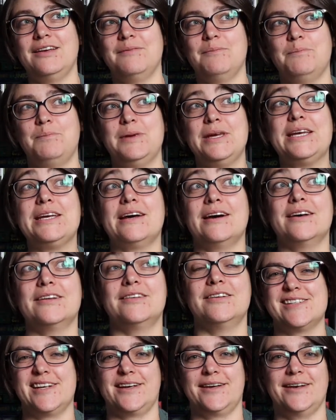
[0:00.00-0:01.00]
because it
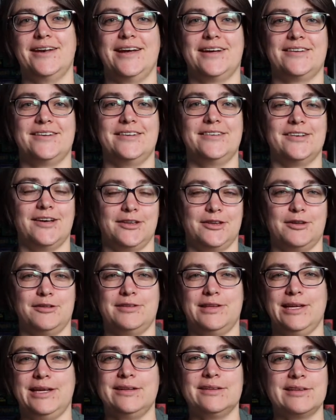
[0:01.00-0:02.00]
isn't connected to other
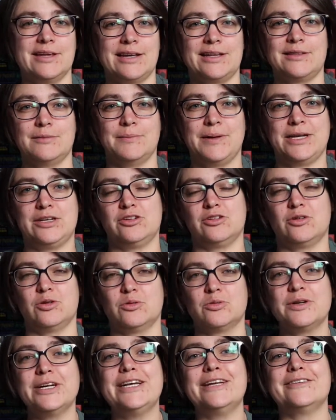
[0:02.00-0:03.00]
things like the magical
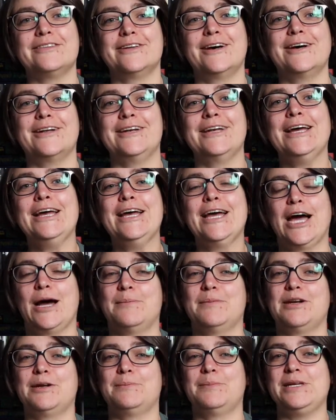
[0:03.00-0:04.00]
readathon, I'm
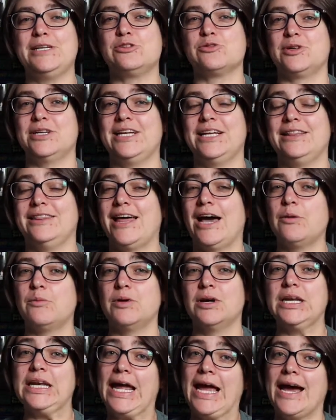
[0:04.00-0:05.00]
going to be treating that
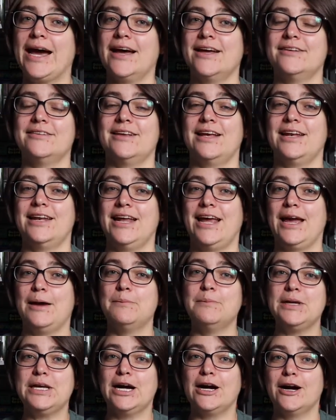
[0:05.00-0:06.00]
one as an
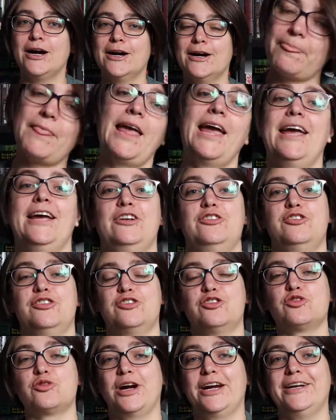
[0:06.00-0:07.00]
MBR and
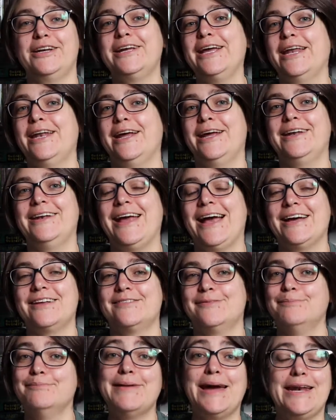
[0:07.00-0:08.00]
just trying to get in as
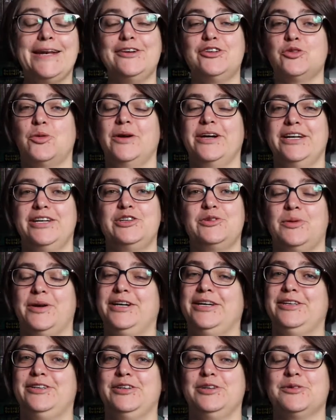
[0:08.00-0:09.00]
many
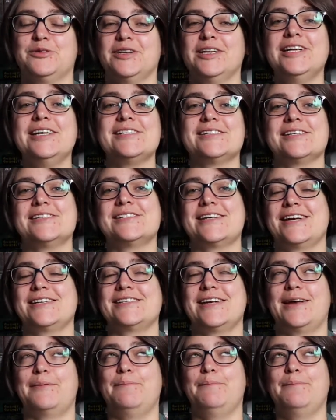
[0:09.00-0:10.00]
2022 releases as
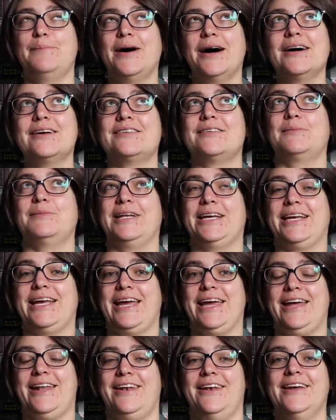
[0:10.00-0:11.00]
I possibly
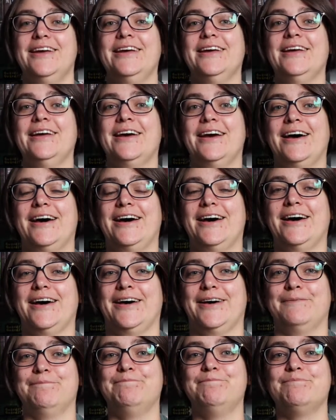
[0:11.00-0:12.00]
can.
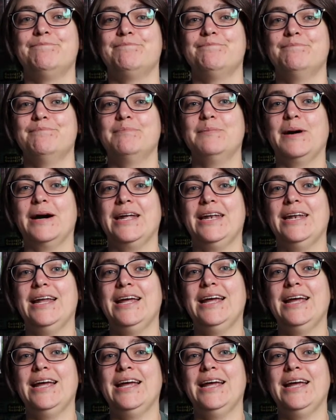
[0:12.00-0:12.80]
But